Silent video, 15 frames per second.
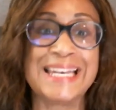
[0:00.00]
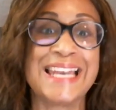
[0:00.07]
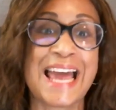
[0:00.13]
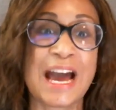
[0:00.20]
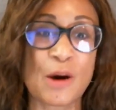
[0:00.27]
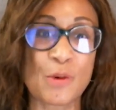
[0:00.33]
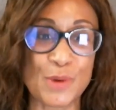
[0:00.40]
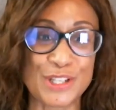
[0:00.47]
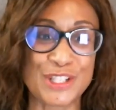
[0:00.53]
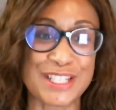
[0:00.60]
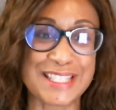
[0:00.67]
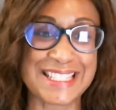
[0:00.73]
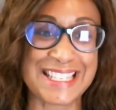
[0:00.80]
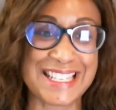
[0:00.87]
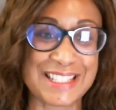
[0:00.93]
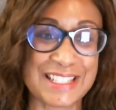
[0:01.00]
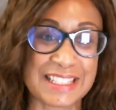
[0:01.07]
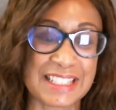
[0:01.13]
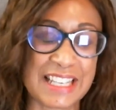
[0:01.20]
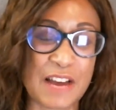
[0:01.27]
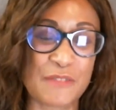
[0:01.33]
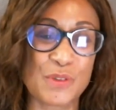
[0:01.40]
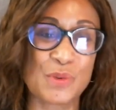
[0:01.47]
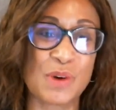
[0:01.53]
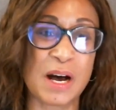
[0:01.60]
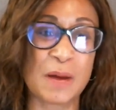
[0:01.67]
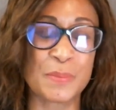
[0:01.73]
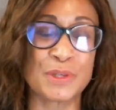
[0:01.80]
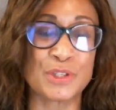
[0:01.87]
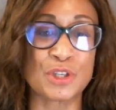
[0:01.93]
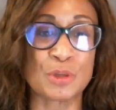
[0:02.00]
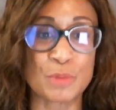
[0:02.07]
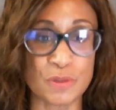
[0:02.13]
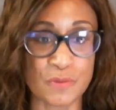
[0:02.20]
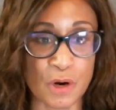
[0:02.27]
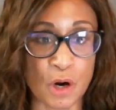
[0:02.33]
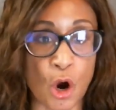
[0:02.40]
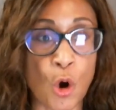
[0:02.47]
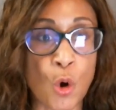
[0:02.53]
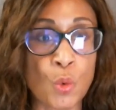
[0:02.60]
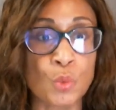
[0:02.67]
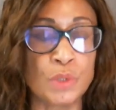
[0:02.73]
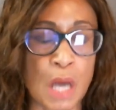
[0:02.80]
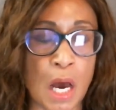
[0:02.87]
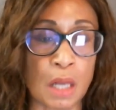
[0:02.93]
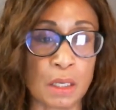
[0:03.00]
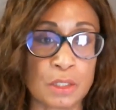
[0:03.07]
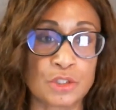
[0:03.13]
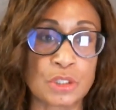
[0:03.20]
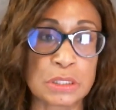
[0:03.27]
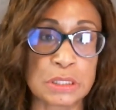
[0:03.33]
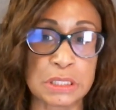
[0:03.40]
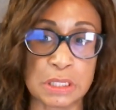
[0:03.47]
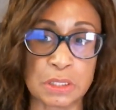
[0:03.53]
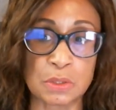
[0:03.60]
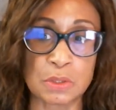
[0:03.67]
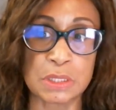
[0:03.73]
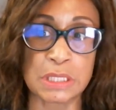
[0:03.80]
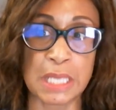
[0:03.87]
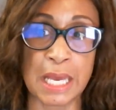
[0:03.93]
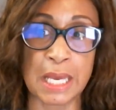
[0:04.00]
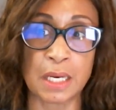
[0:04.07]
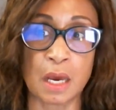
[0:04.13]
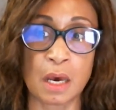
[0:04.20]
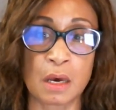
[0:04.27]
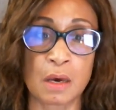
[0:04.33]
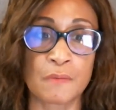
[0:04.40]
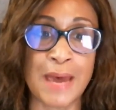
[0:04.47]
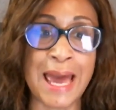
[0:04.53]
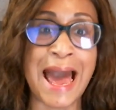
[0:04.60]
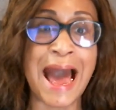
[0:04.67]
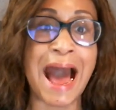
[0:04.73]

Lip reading: Now we just need to level up in terms of our own knowledge and skill set of